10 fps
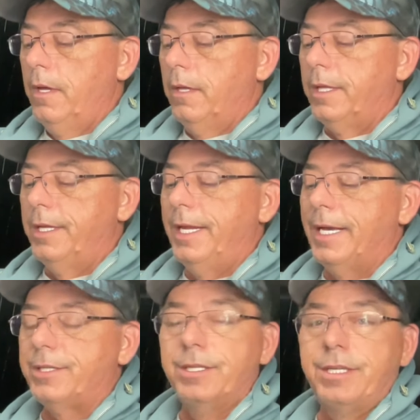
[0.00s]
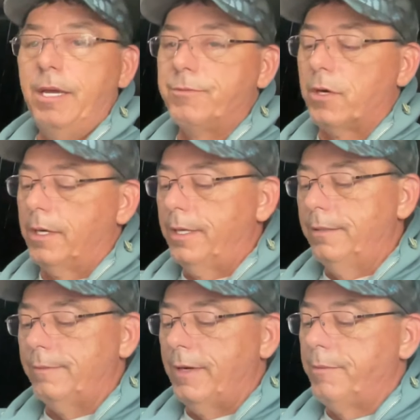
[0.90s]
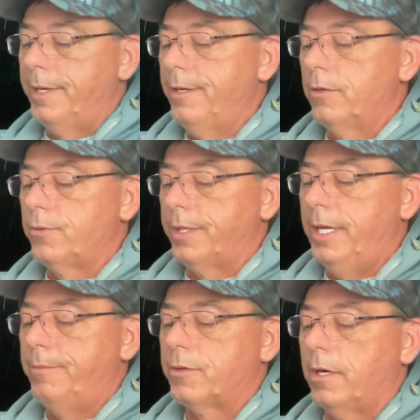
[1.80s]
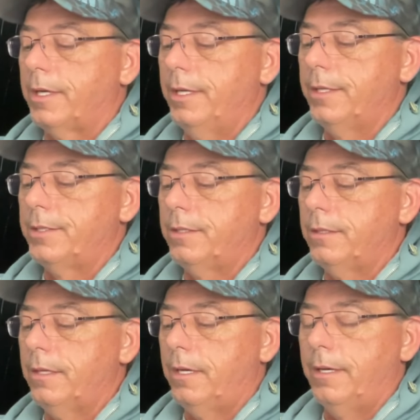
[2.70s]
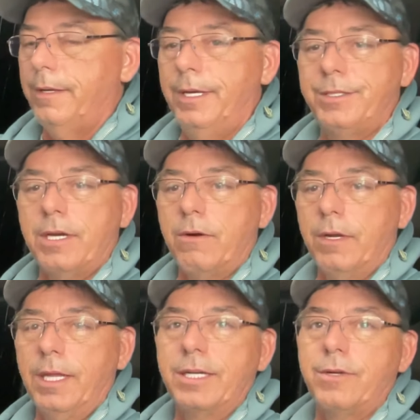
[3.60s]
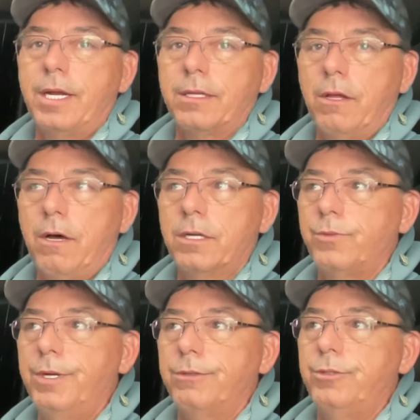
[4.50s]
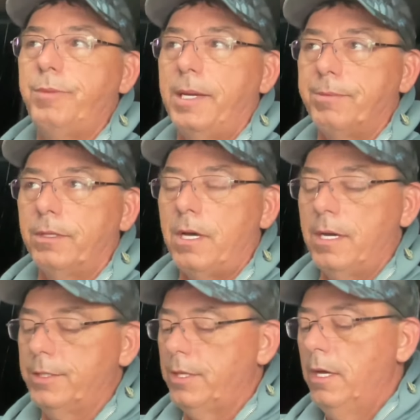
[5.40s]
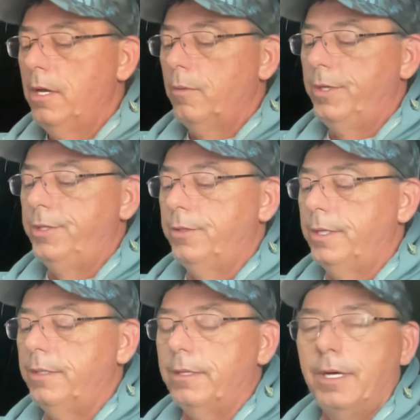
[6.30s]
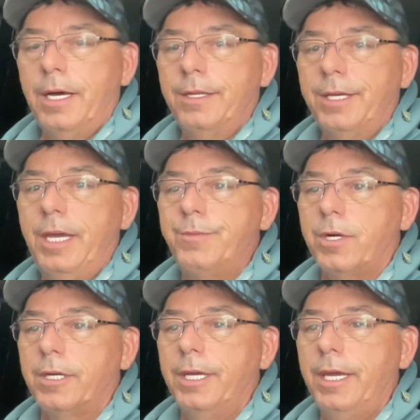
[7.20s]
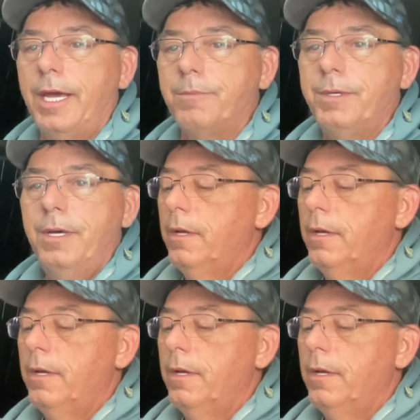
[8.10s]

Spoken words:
Then the next is Keep Trucking. Everybody knows what Keep Trucking is. It's our electronic logs. We don't do paper logs. We do it on the Keep Trucking app.